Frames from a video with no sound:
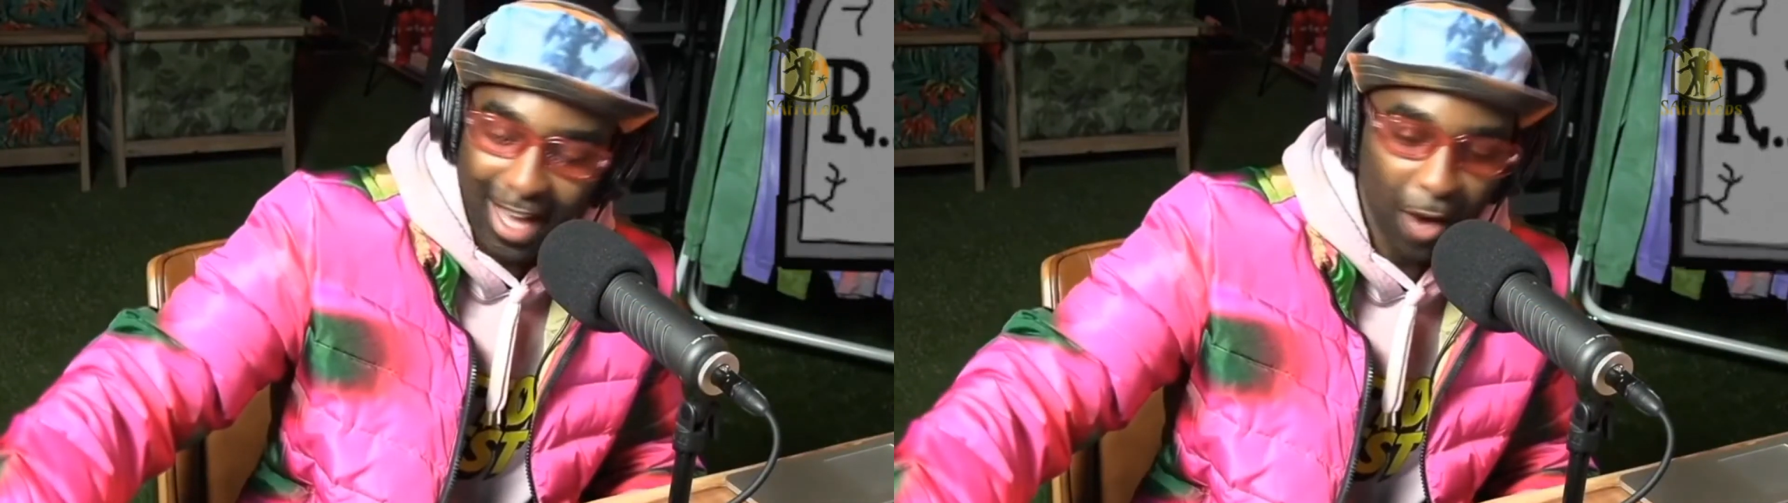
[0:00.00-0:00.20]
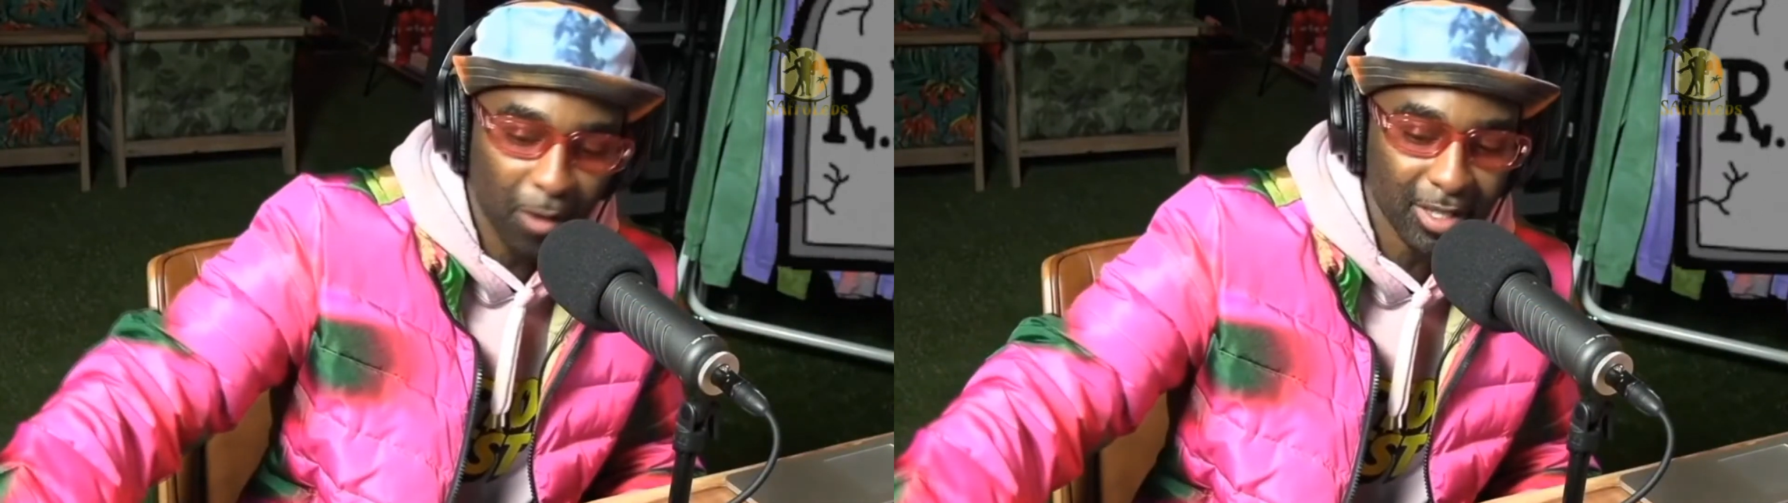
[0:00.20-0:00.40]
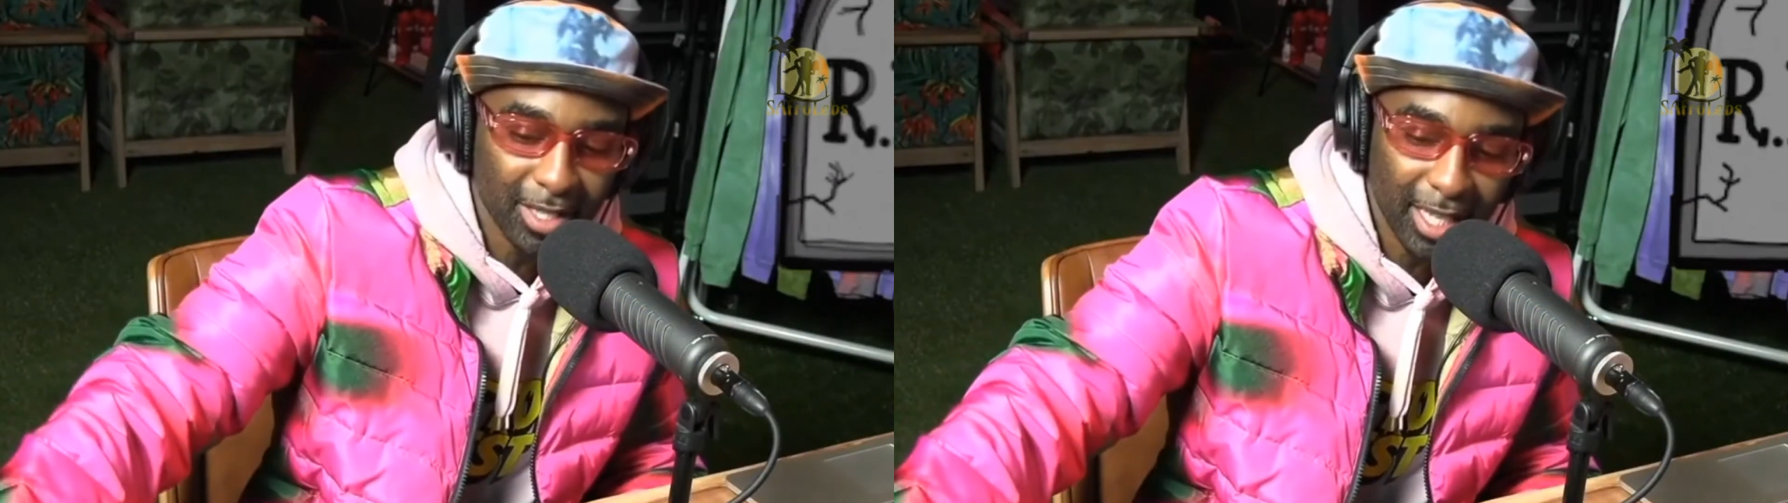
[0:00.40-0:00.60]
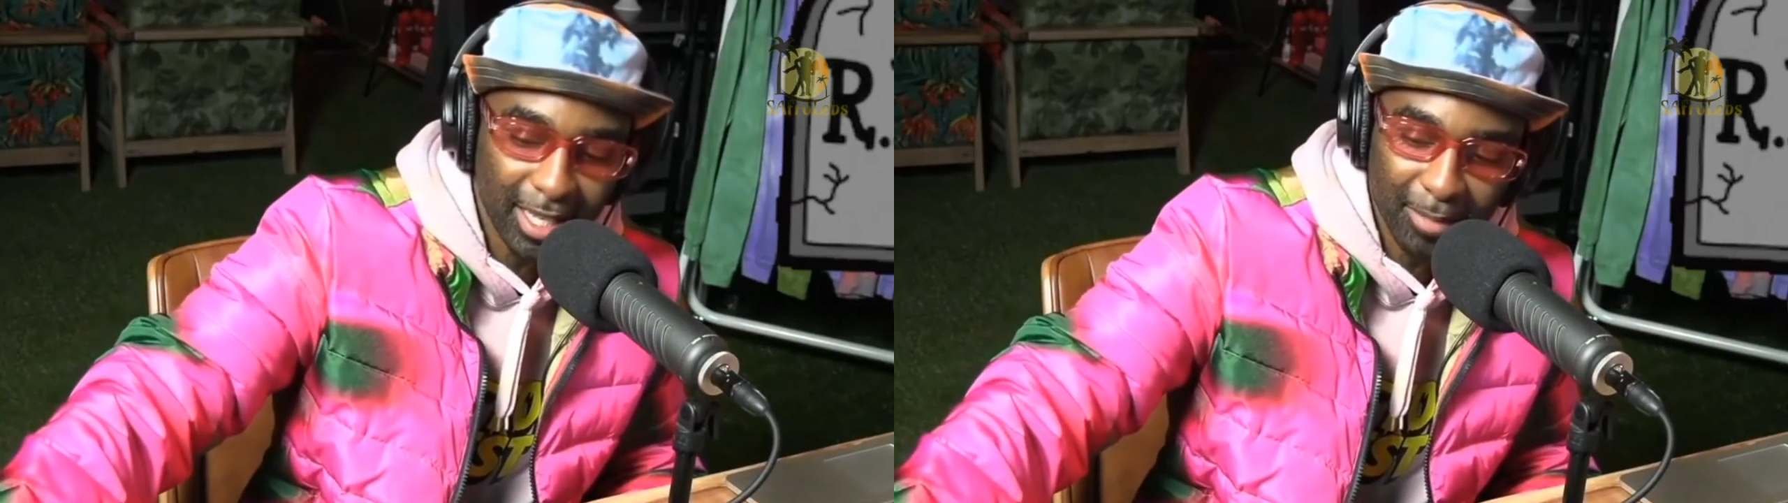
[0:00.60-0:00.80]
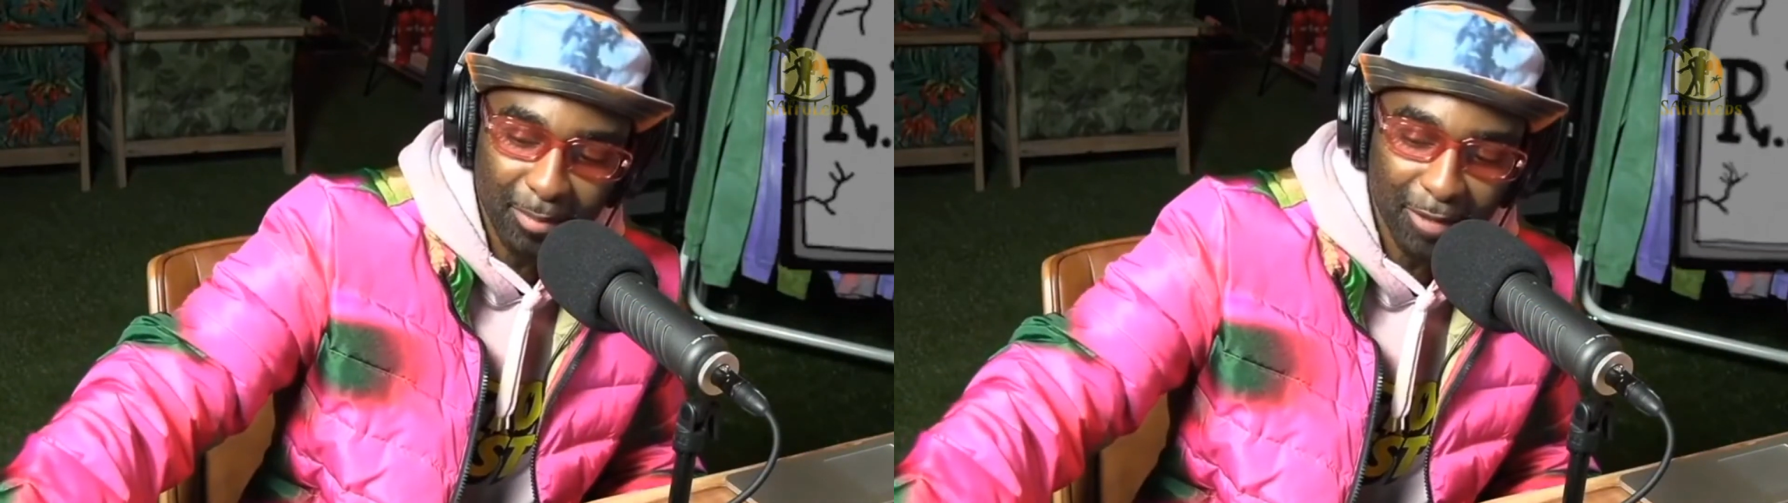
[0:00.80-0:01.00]
I always
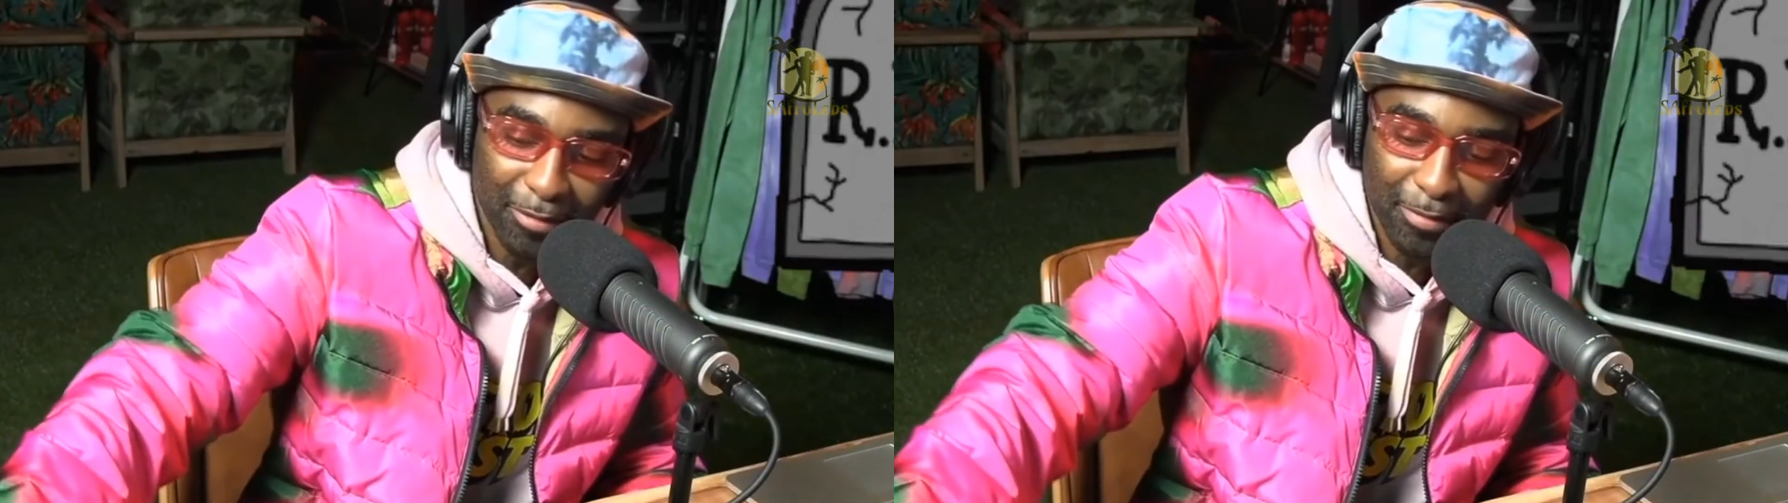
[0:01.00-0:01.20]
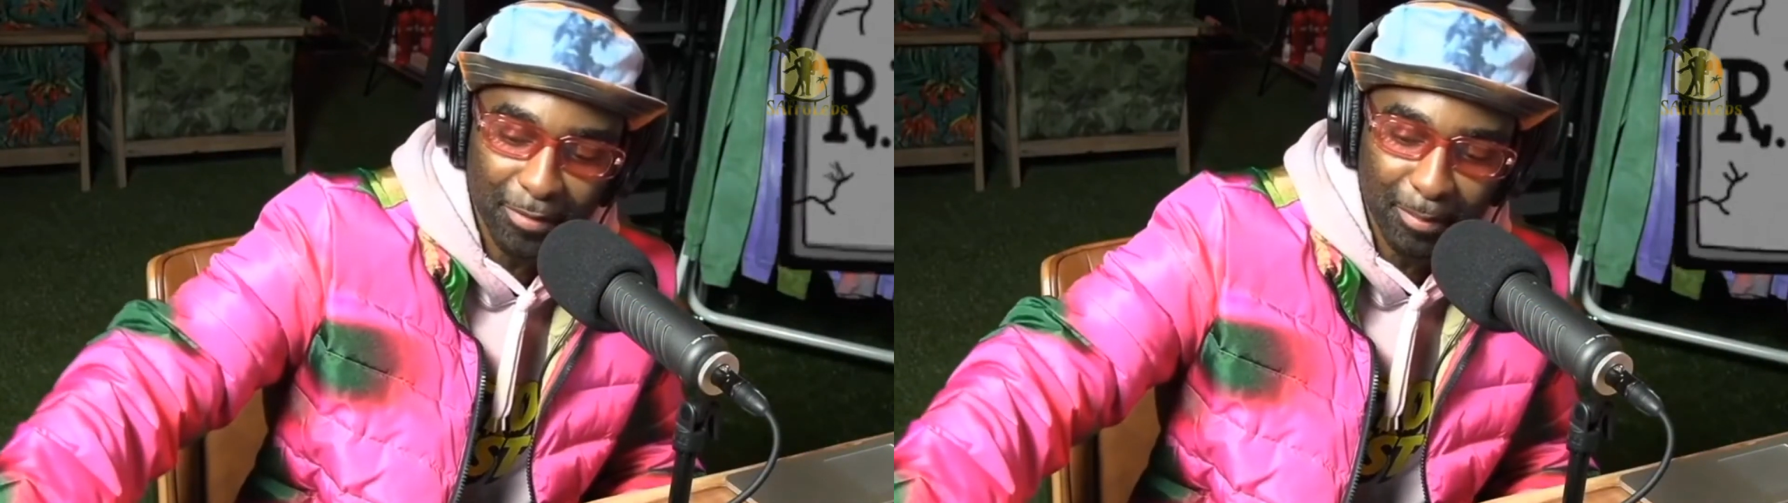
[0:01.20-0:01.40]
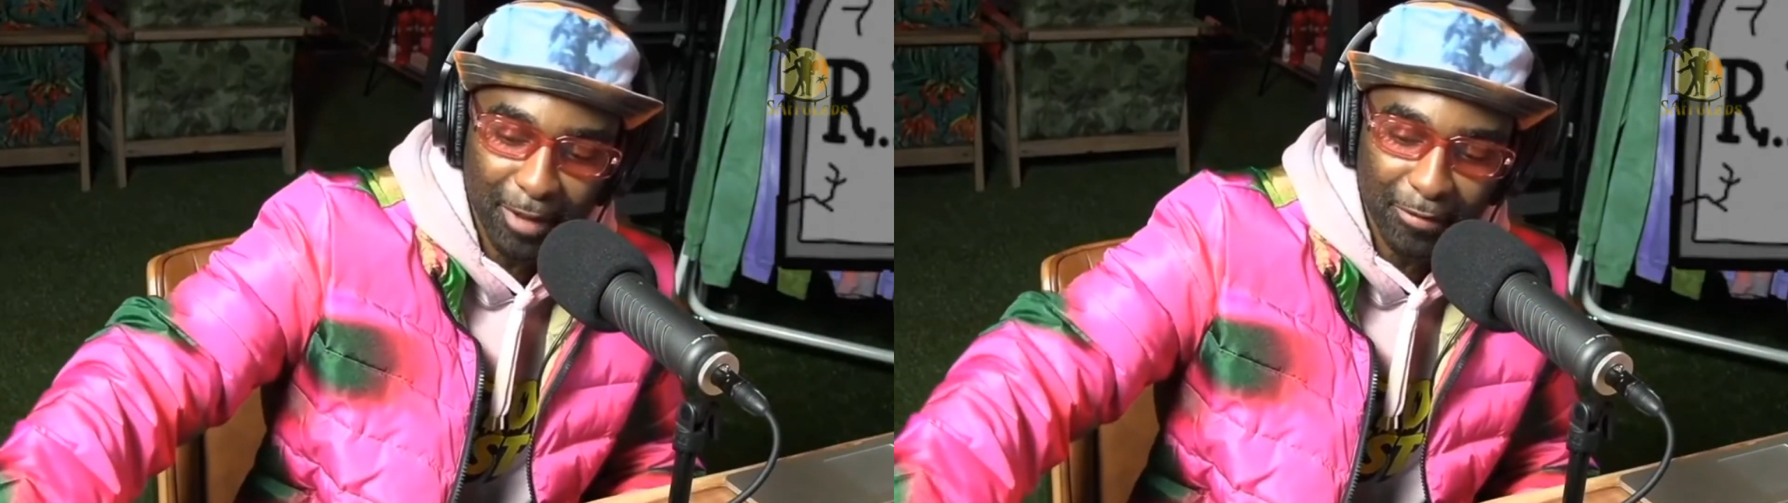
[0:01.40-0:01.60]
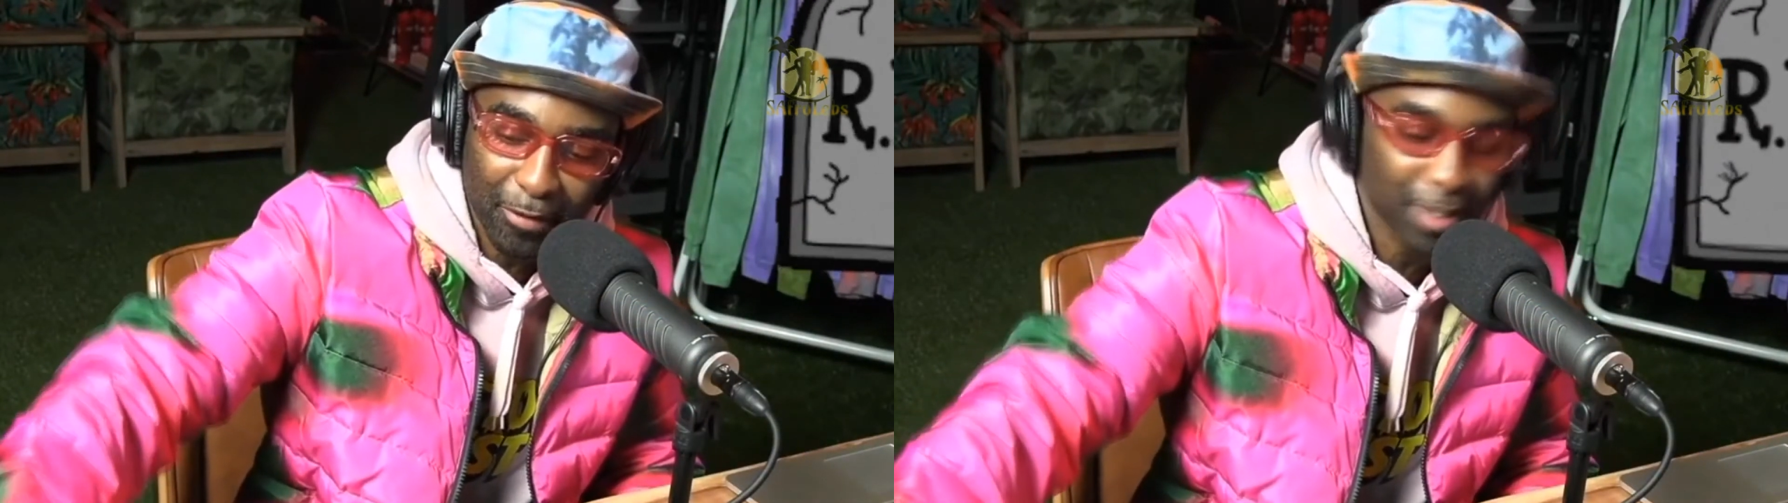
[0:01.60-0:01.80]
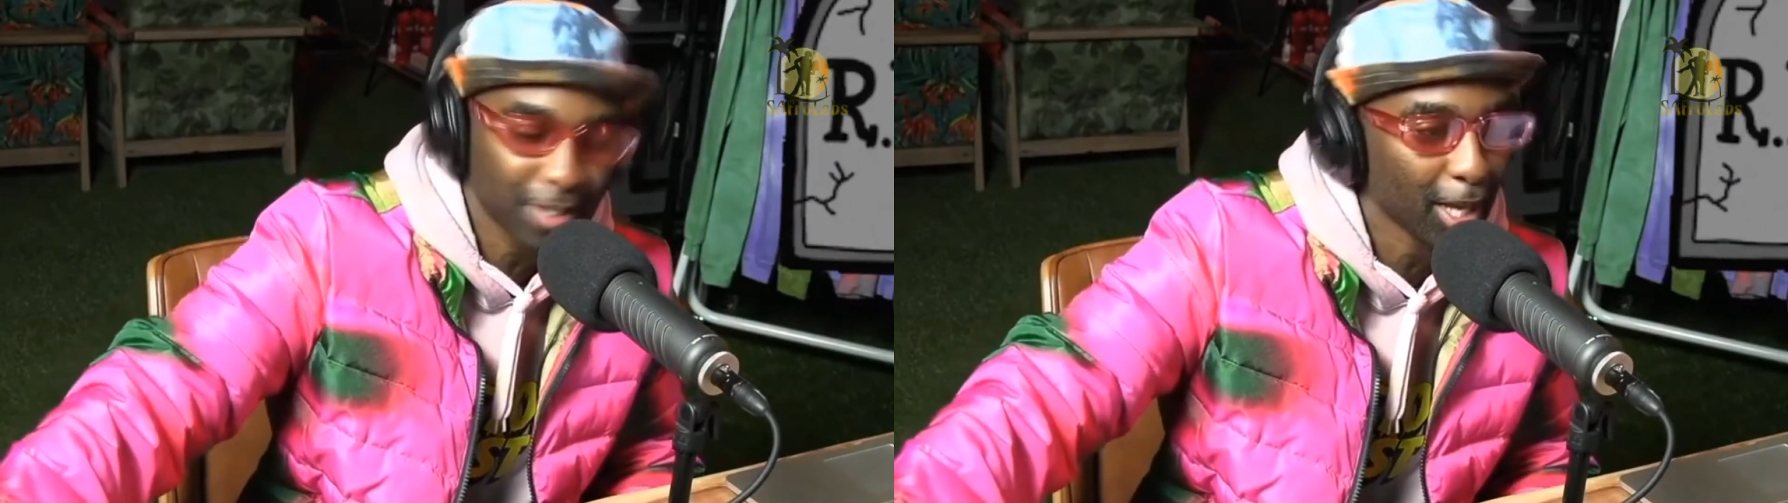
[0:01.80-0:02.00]
said my
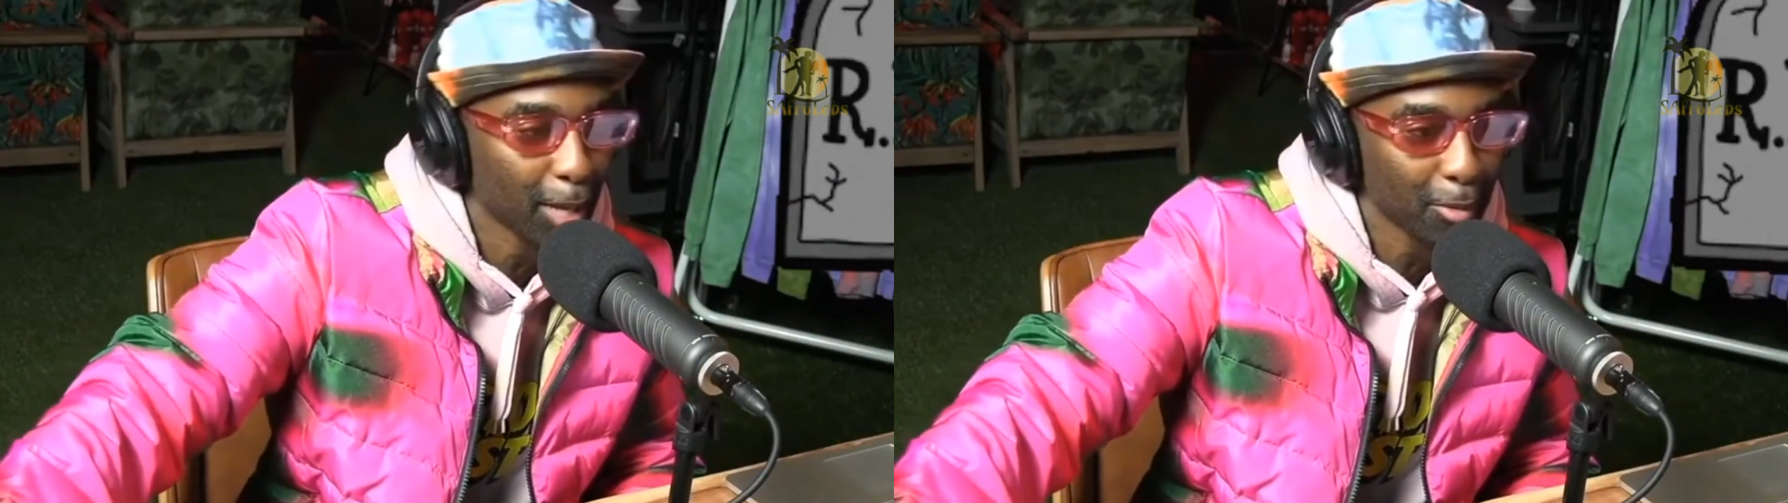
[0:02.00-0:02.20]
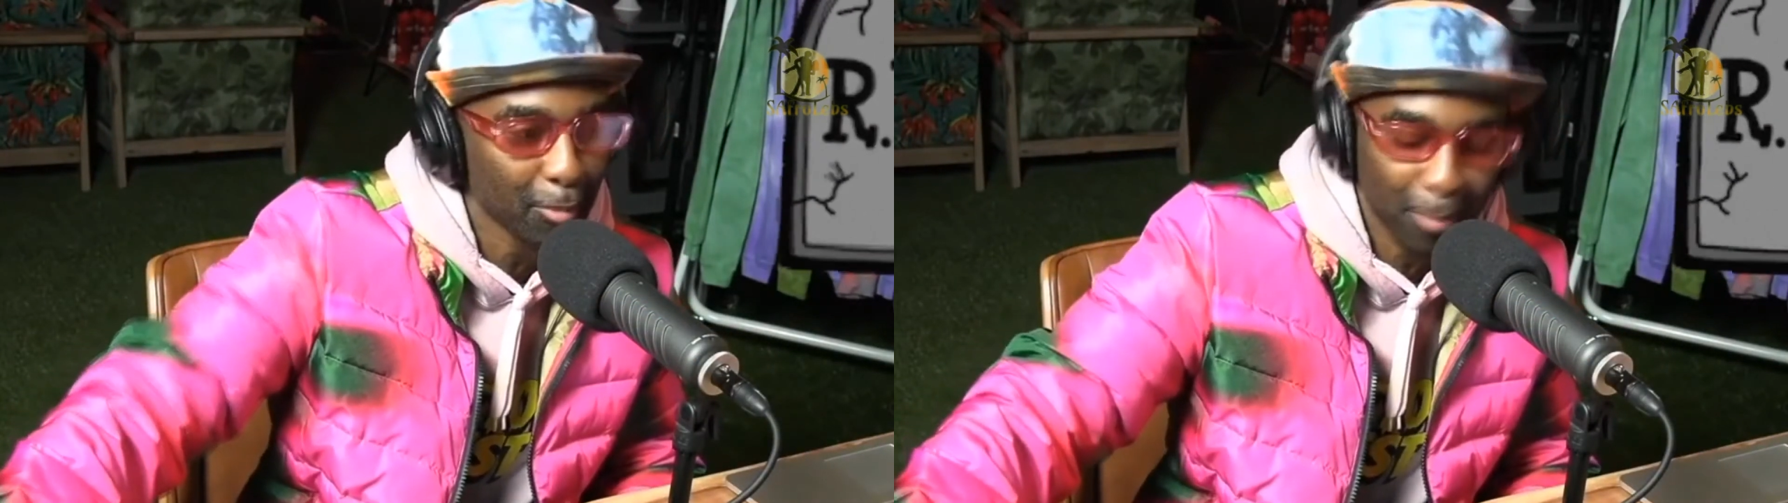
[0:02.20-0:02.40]
first album